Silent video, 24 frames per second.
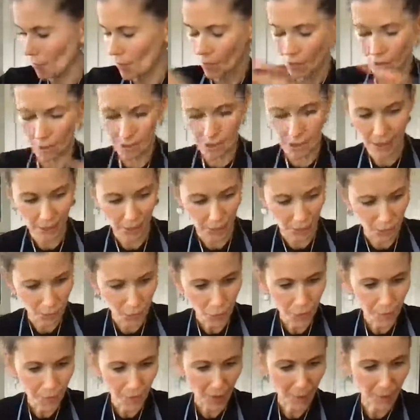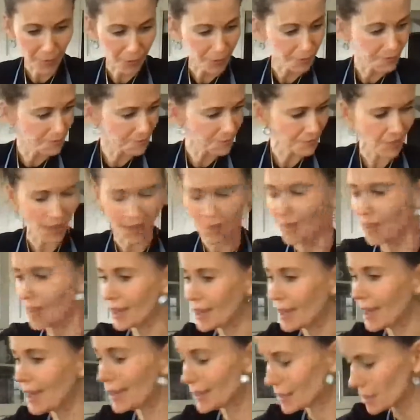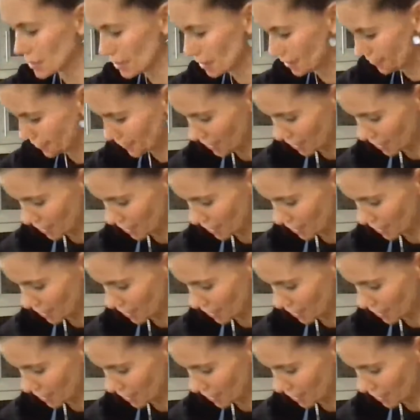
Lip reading: and now a little more pepper. I think it has enough